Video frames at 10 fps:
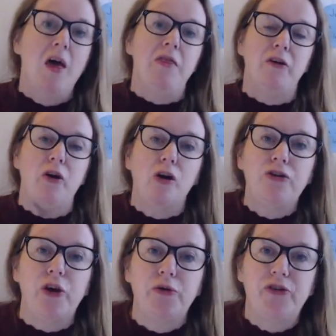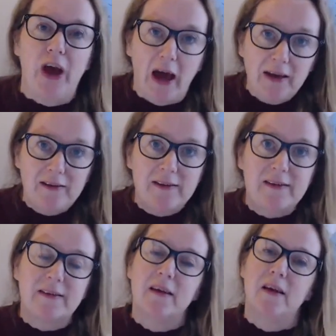There are also
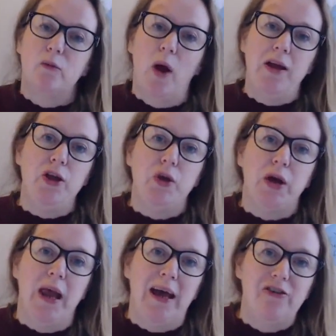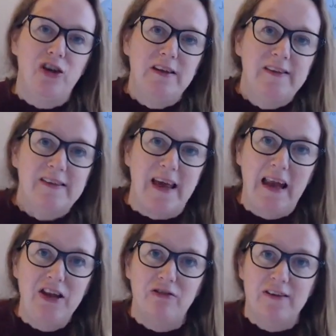sites where you can actually
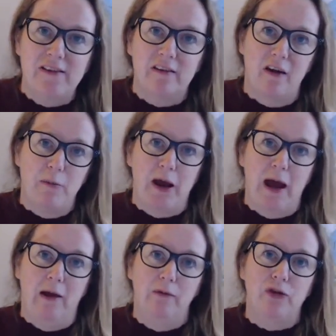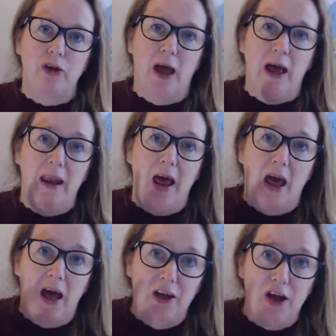scan your Instagram account and
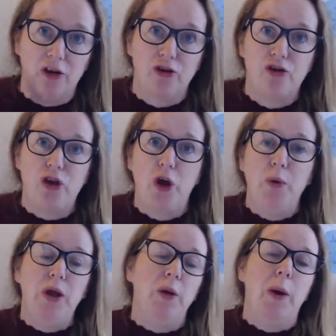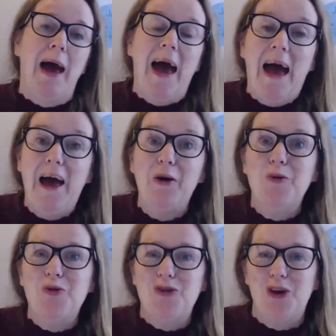it'll show you
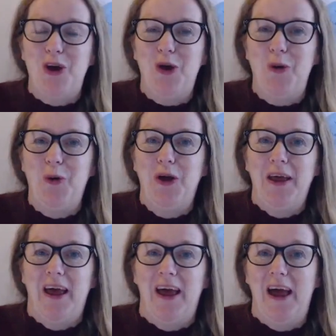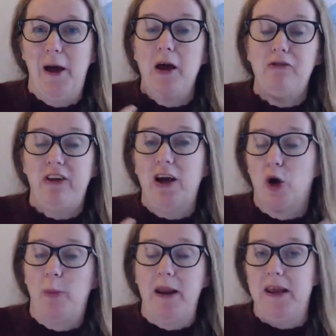how to, it'll flag
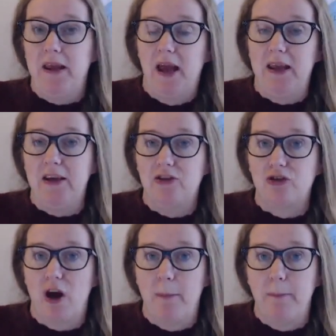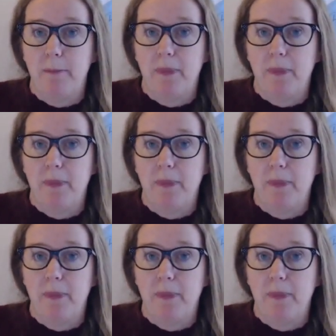up any Instagram